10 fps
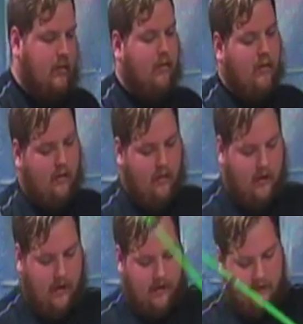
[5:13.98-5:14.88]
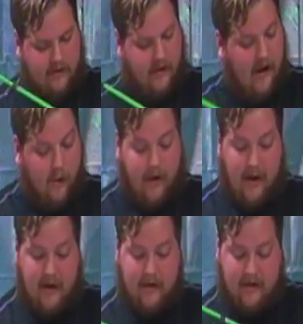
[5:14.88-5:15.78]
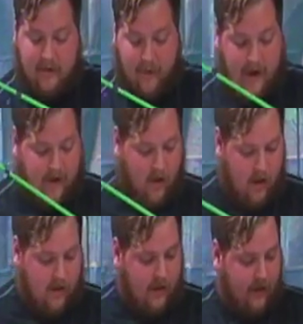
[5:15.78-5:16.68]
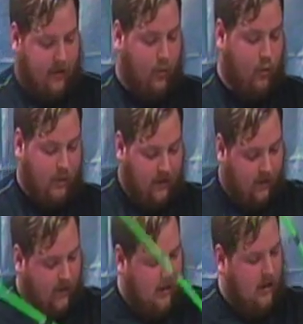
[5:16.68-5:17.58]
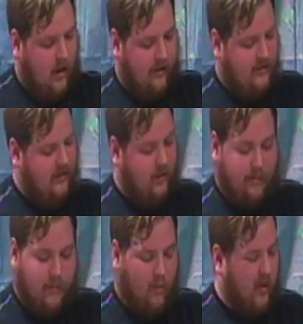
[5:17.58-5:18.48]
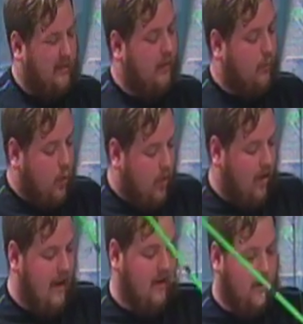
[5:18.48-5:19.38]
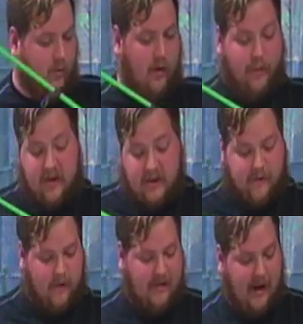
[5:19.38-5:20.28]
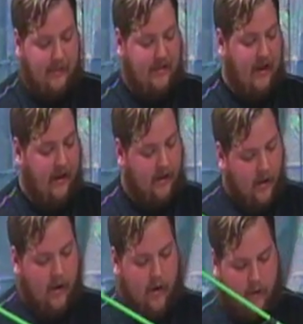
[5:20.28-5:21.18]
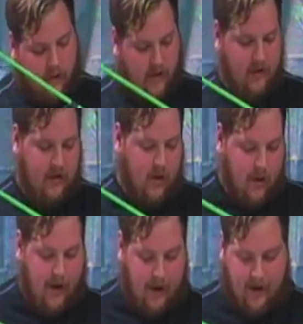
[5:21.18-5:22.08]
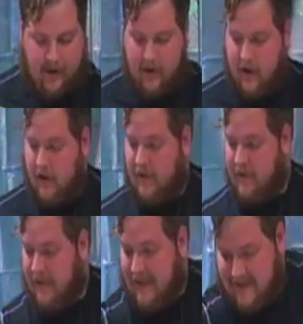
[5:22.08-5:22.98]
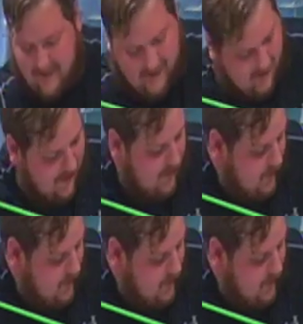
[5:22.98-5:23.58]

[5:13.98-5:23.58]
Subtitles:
All right, so now we got some line on the reel. Obviously, you're going to want to put more line on the reel, but just for time's sake, we're going to go ahead and cut off this line.